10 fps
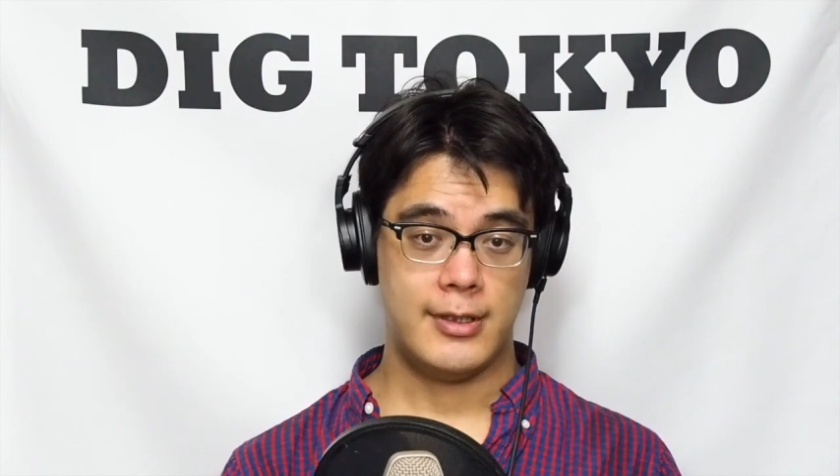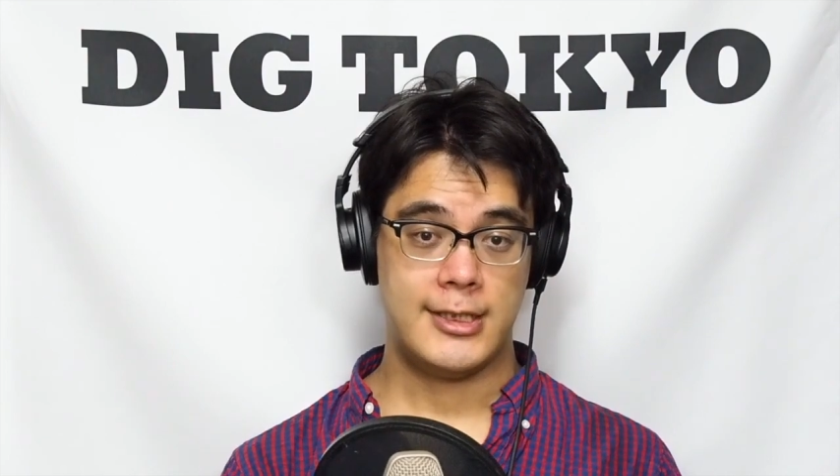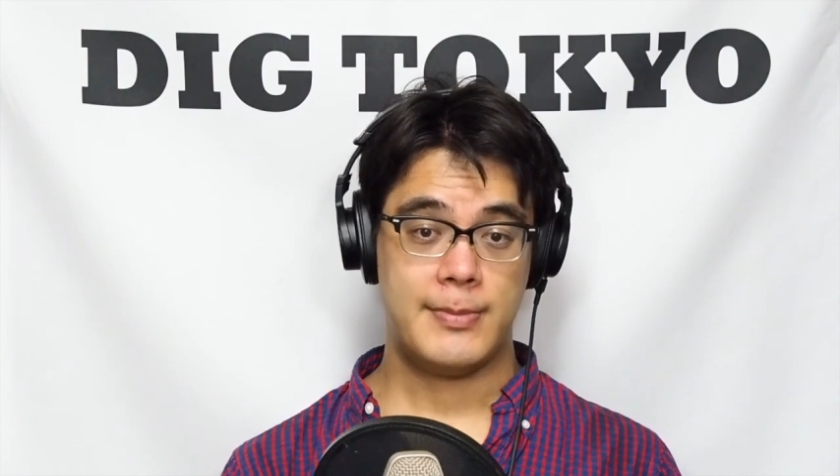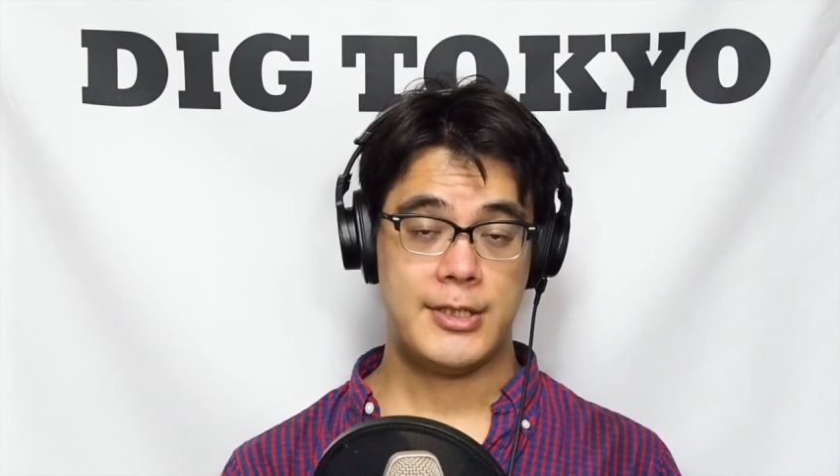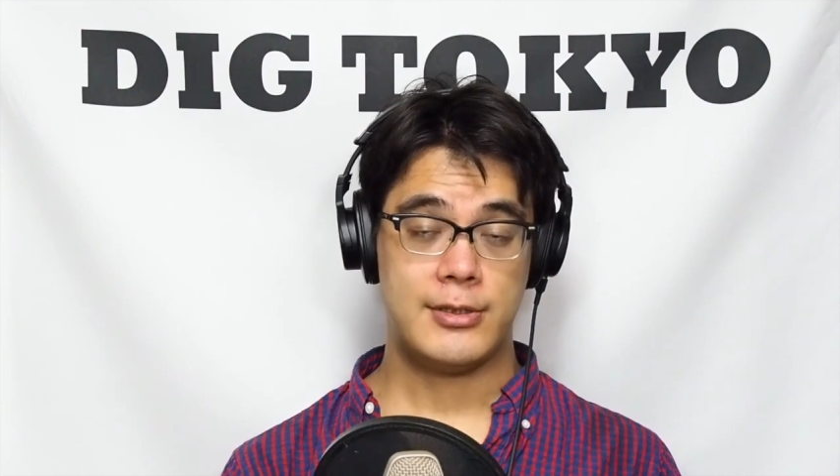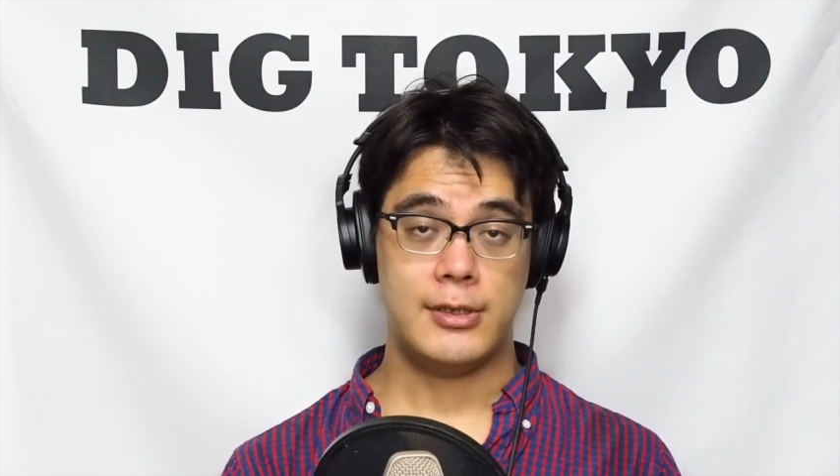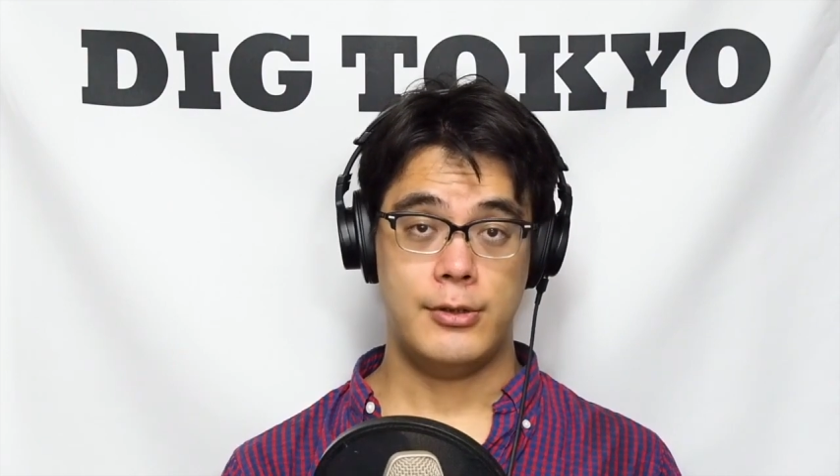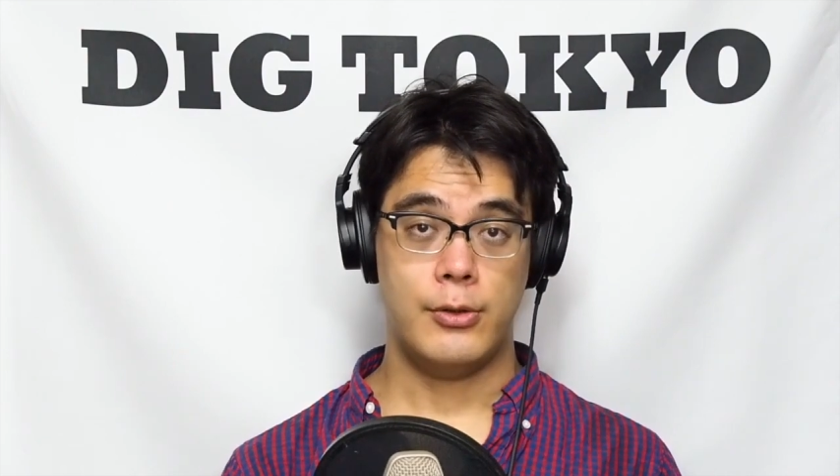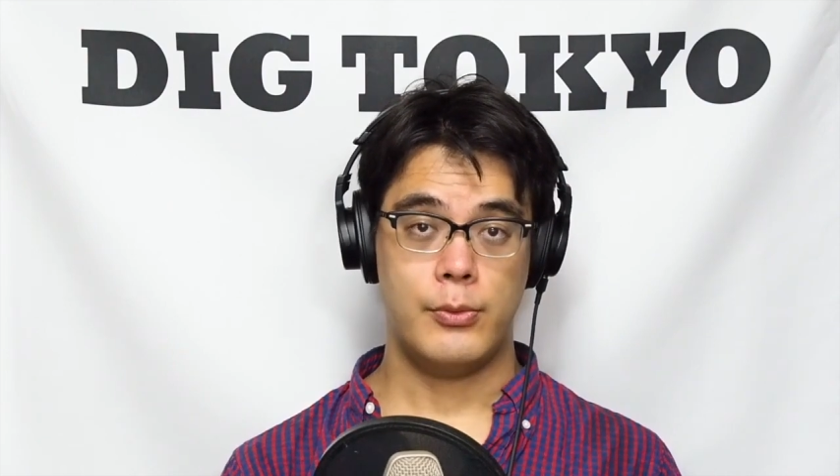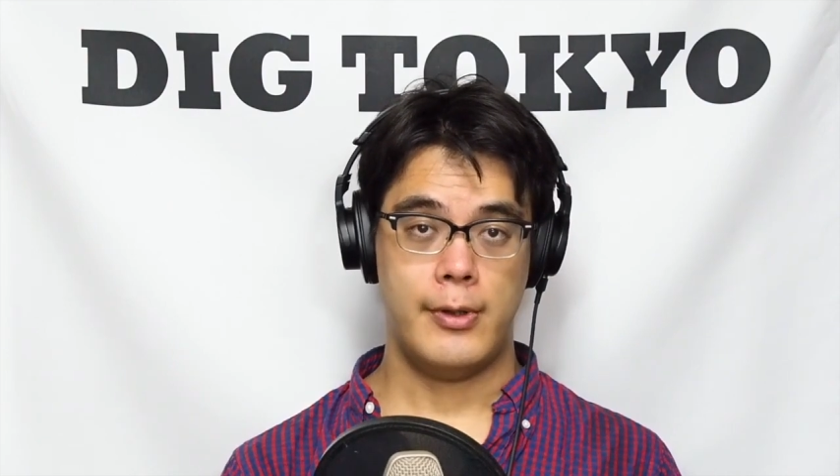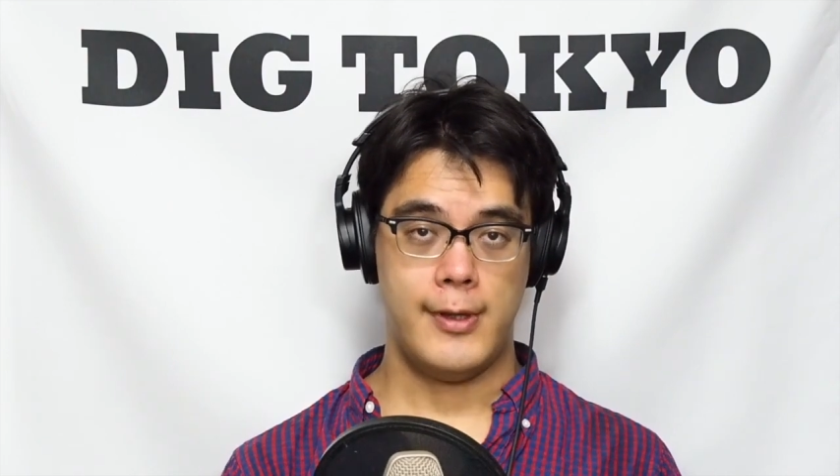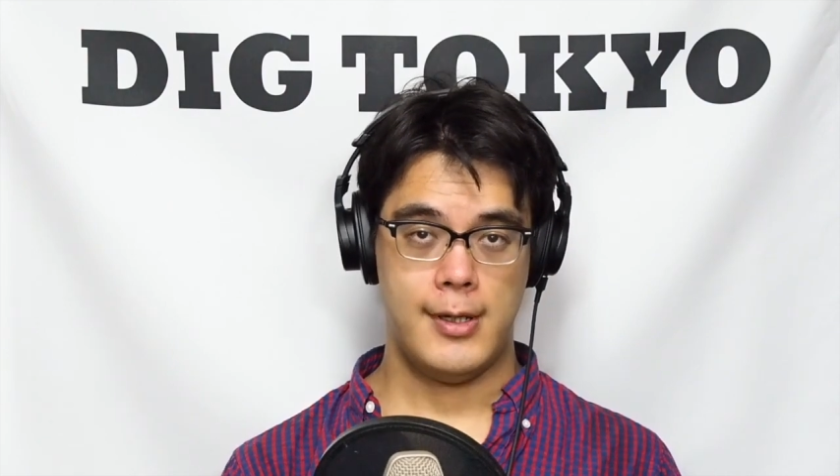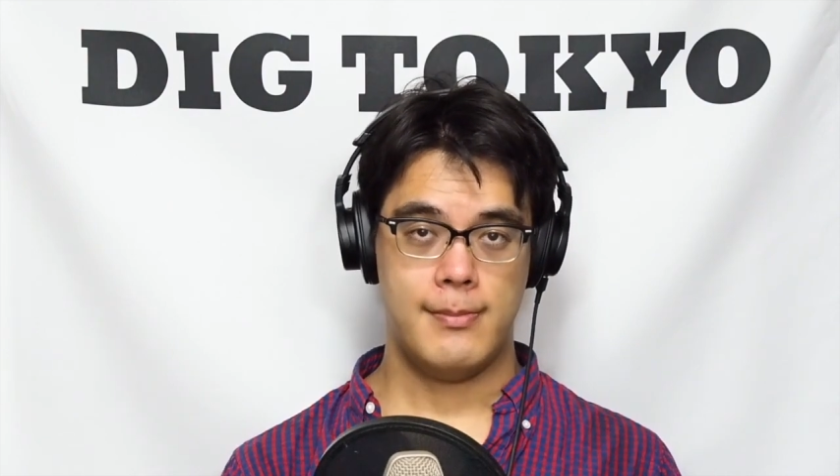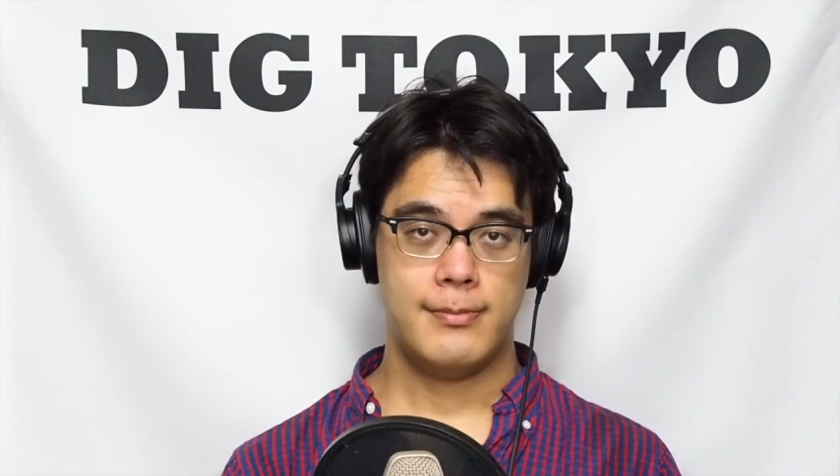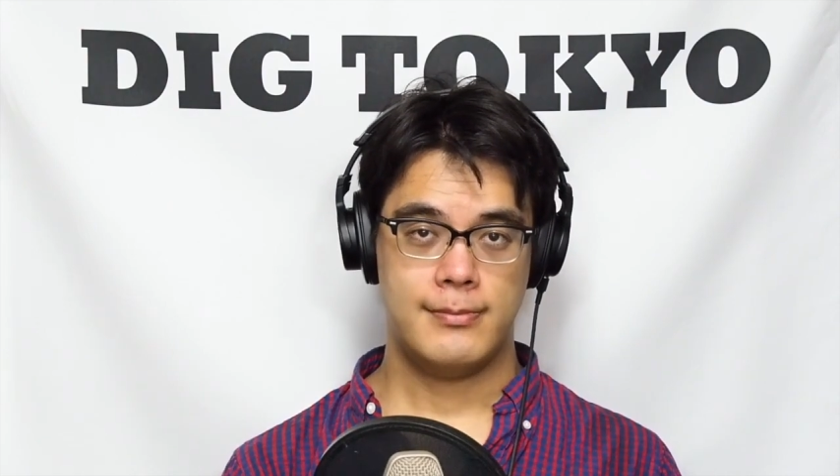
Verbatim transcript: are especially noteworthy.